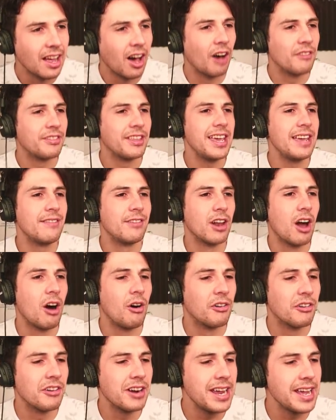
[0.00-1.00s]
of the evil
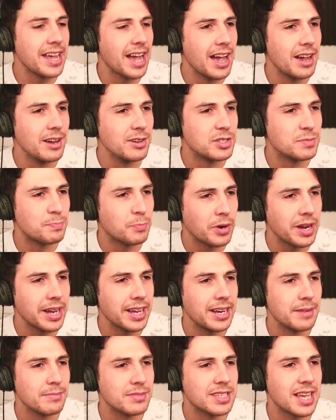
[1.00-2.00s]
alter egos
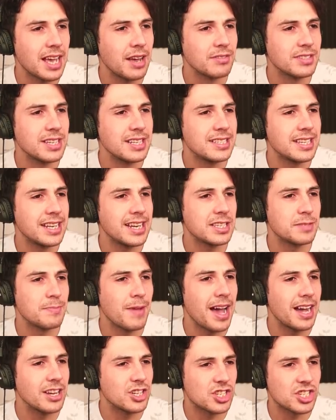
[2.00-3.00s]
bringing themselves into this
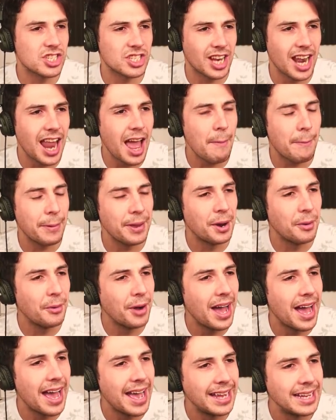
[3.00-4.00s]
match, slapping
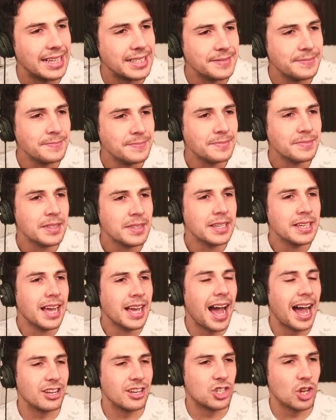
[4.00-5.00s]
away
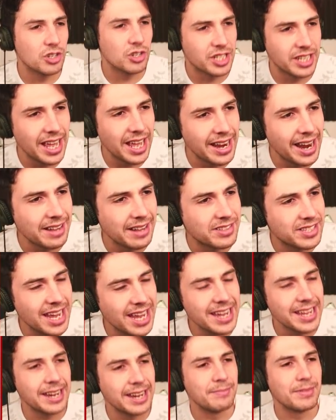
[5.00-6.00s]
at Josh, and then
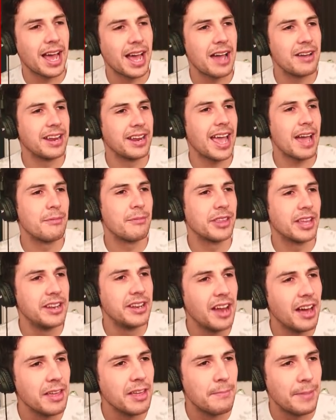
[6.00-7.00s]
taking him down again with
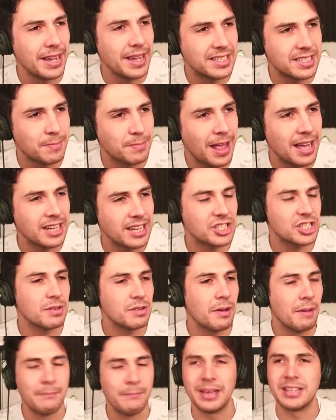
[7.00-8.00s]
another big splash.
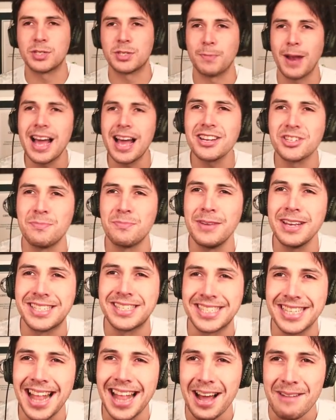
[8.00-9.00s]
A big splash, big
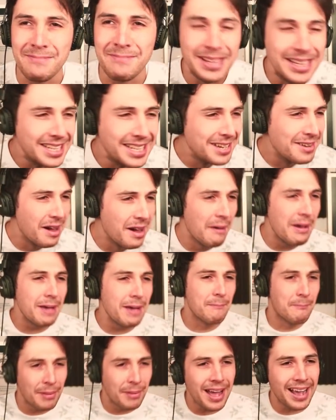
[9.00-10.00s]
slap, a big
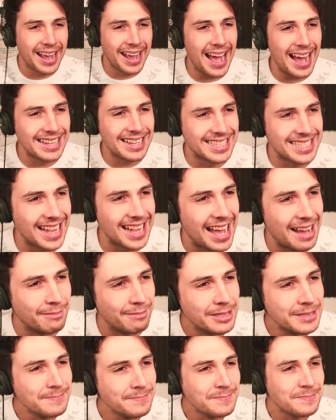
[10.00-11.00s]
backhand slap.
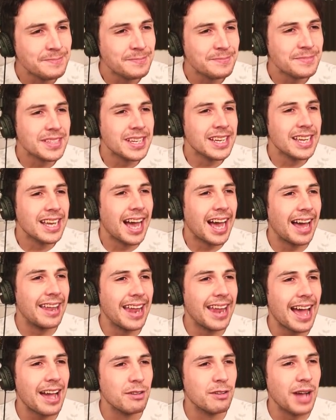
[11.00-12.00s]
And
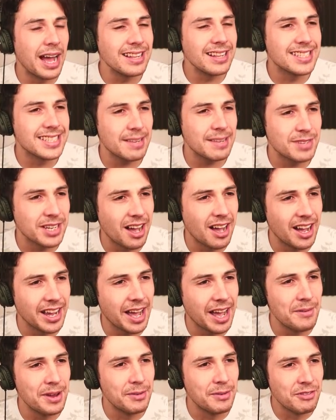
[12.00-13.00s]
now AntiSepticEye
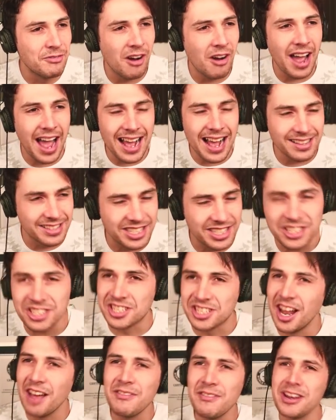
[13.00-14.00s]
coming in with right hands and
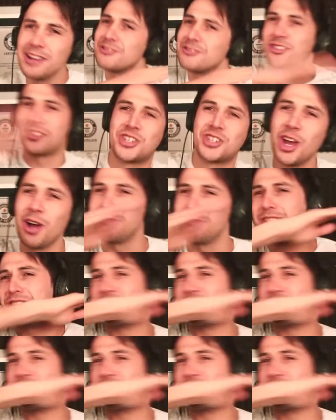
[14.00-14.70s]
just loving those chops,